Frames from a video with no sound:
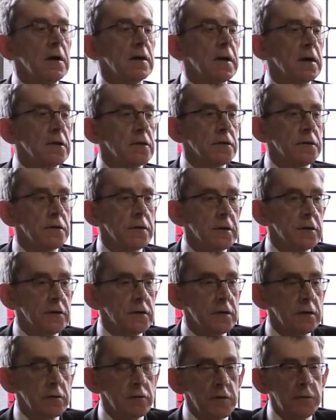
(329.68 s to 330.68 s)

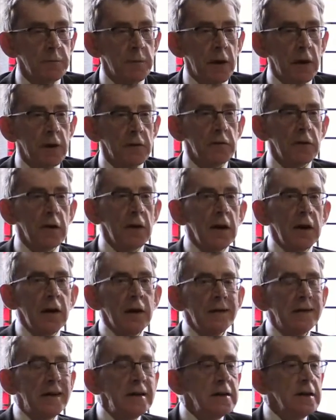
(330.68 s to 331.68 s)
legislation that was passed.
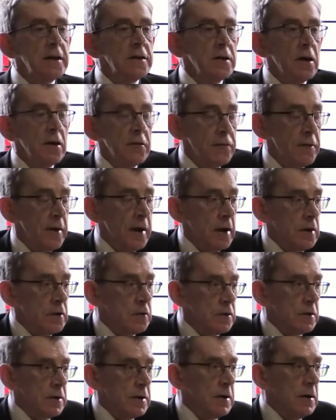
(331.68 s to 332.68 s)
Little enough,
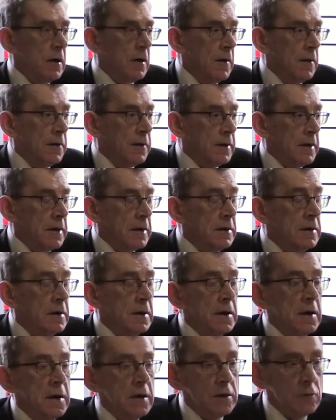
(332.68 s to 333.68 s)
actually, on the
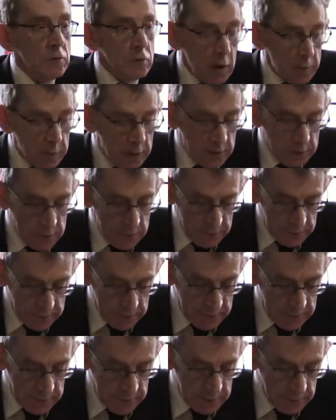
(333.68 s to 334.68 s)
criminal
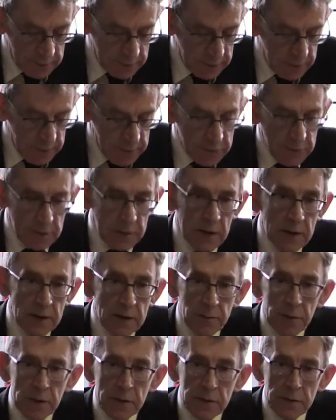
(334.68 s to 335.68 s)
justice legislation, like
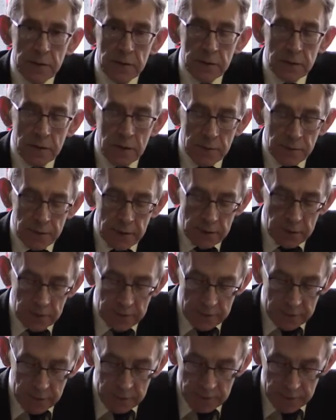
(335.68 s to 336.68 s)
the pieces of
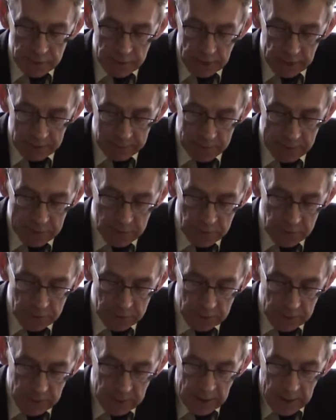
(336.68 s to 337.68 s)
legislation I have
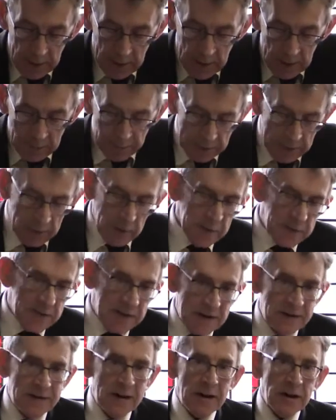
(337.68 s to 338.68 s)
mentioned, because
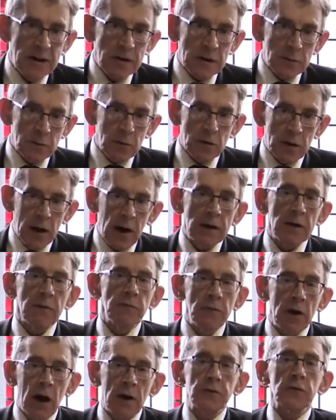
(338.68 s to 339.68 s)
they were kind
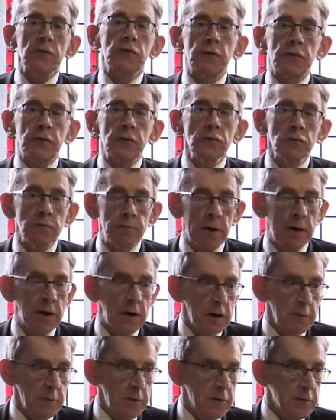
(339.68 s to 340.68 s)
of nodded through
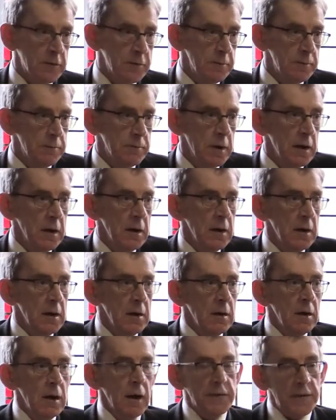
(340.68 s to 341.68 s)
Parliament.
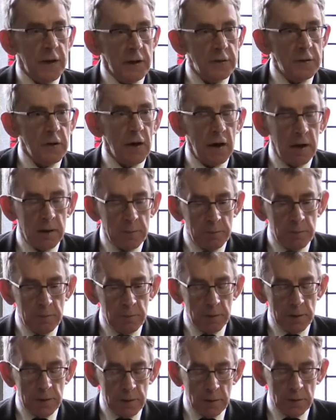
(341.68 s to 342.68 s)
At that time,
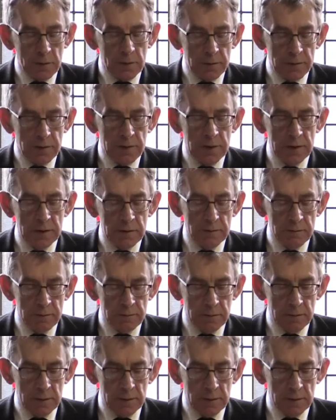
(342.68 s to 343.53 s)
the